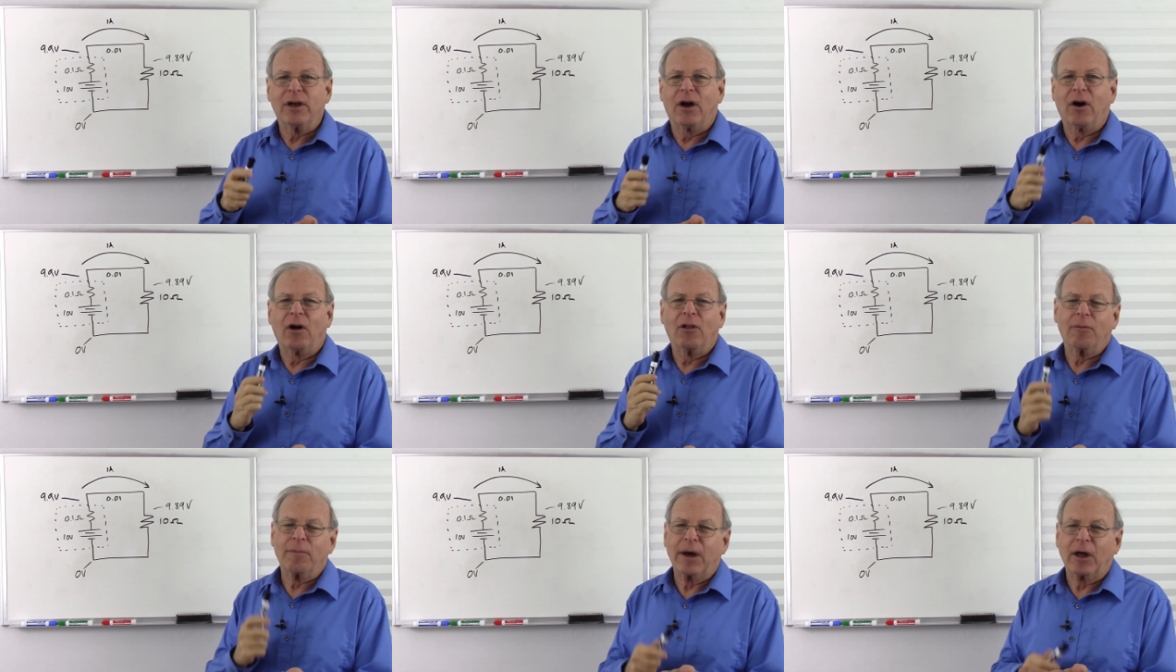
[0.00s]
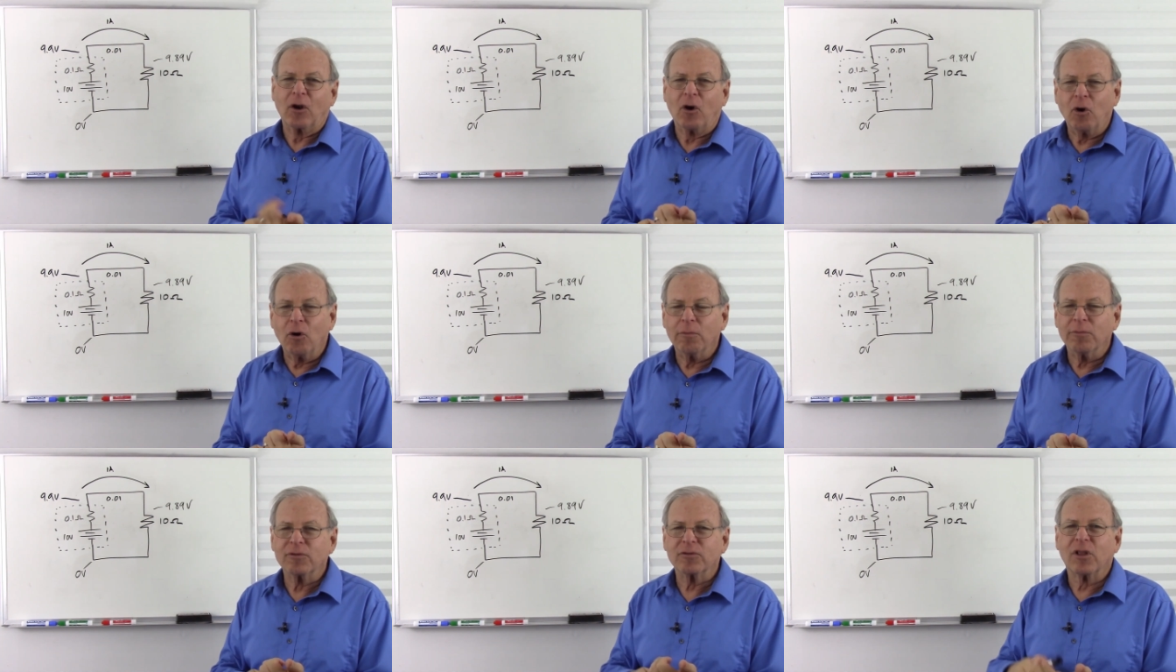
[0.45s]
all about
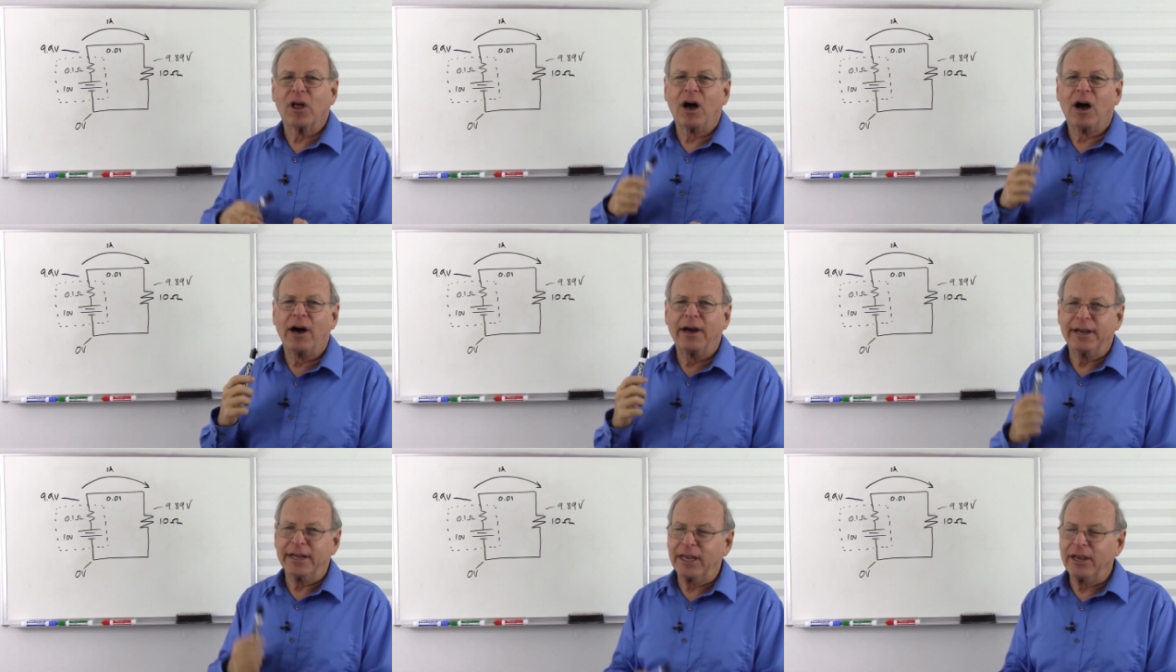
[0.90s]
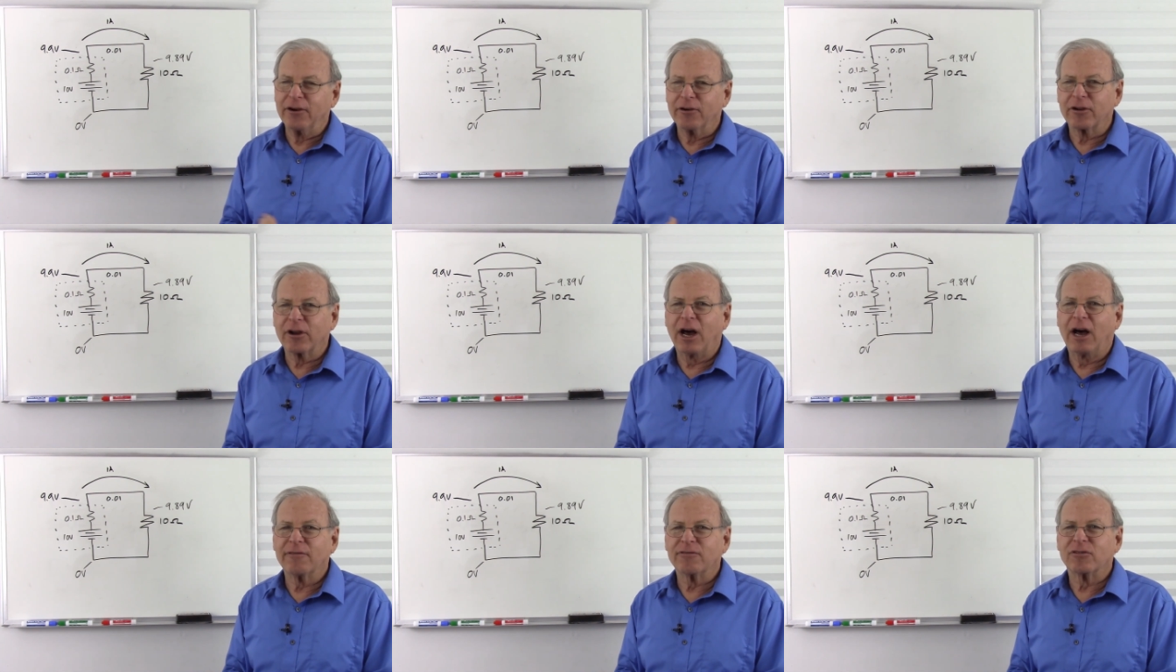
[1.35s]
Ohm's law and
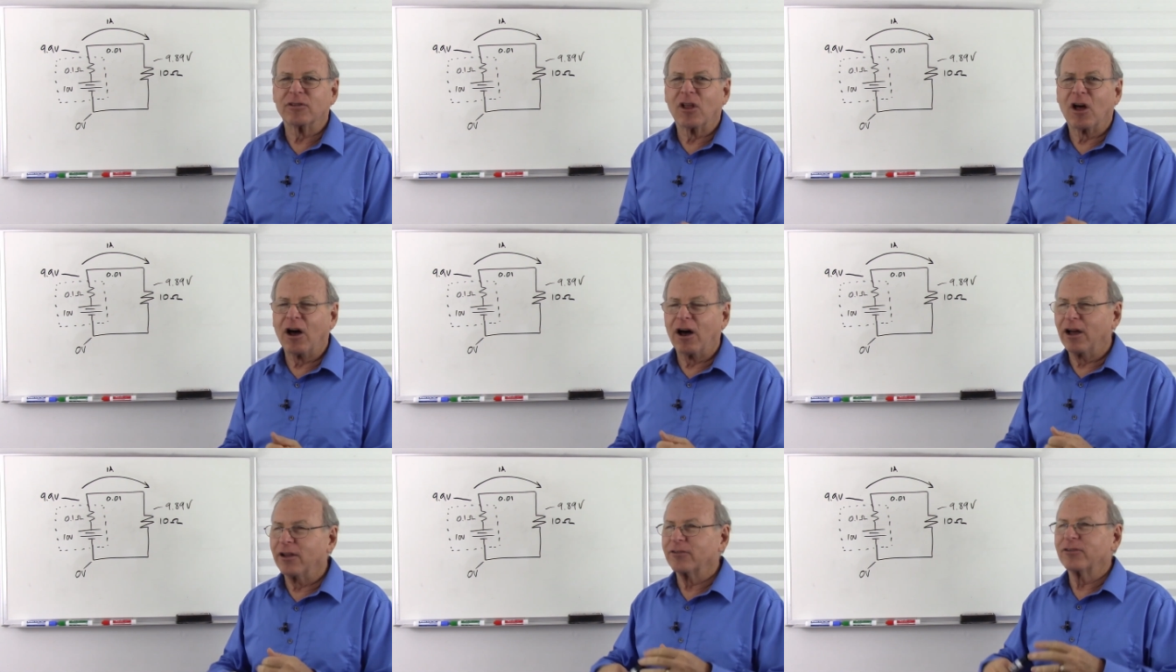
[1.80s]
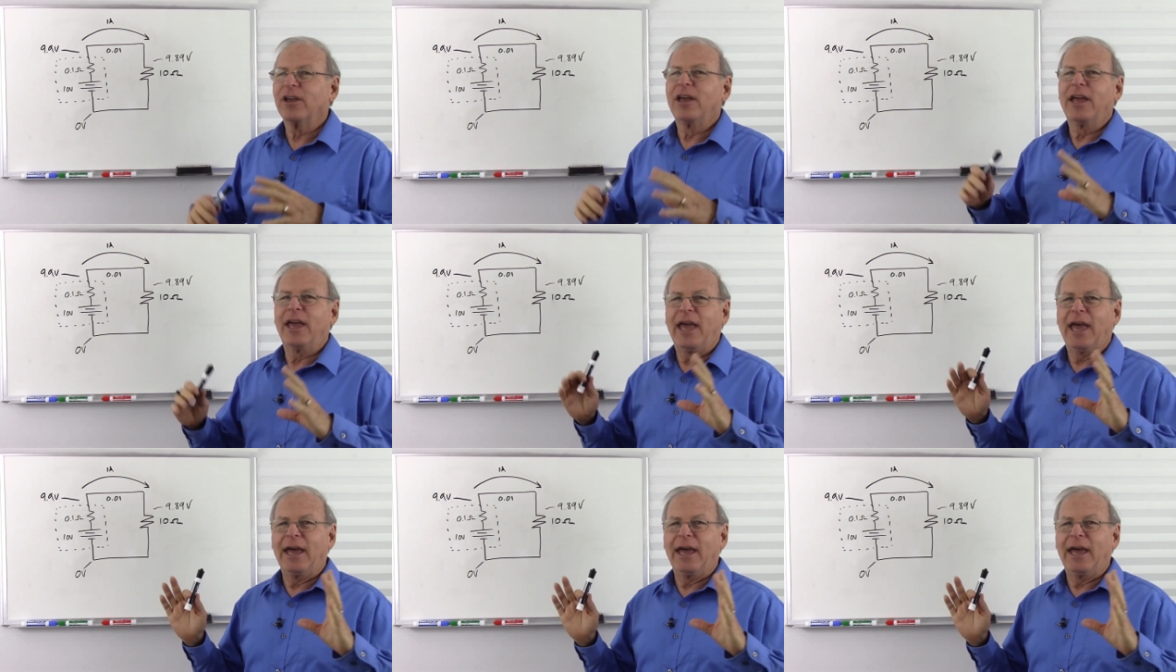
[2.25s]
Kirchhoff's laws